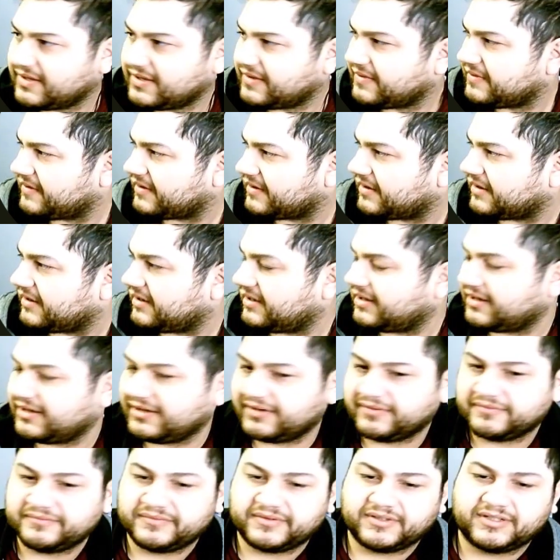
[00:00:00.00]
that I
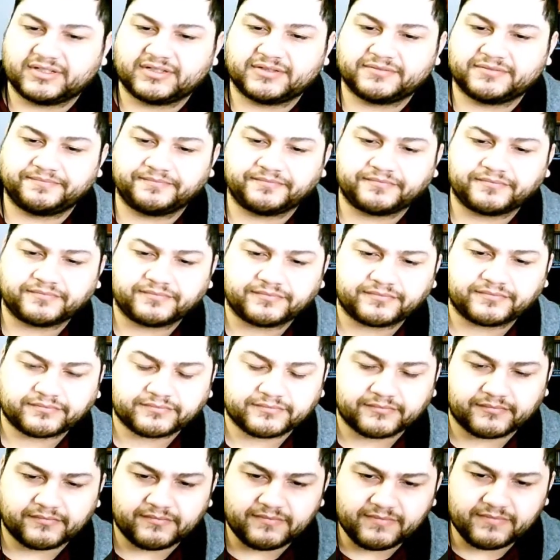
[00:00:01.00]
have
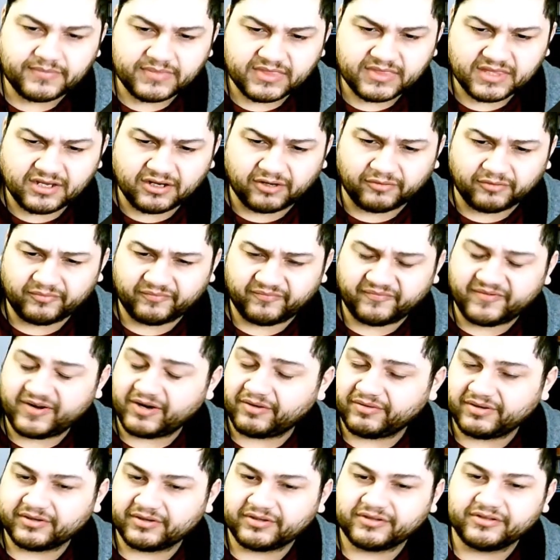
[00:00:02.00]
a
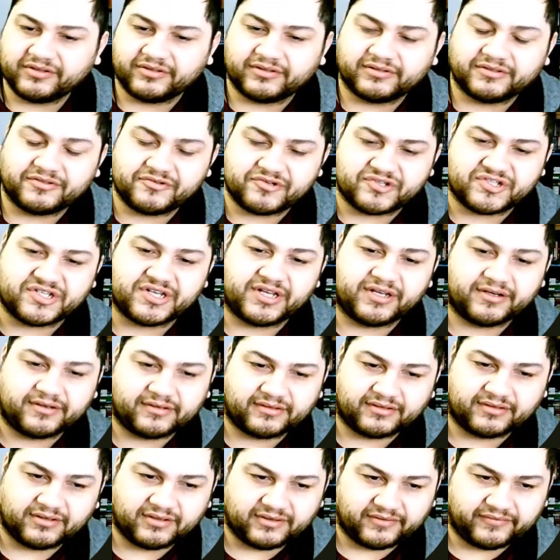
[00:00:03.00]
very good
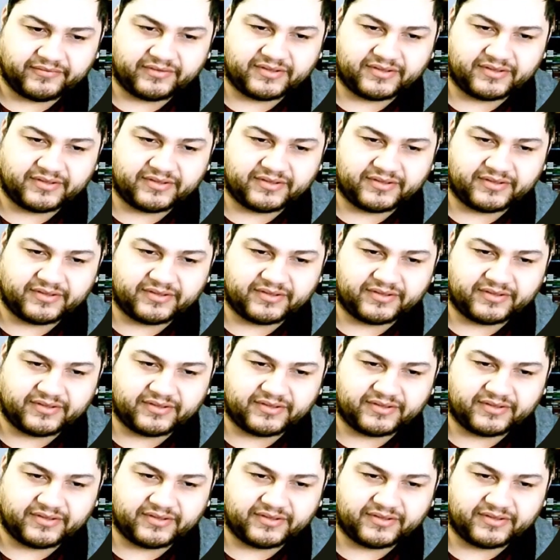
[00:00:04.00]
understanding of,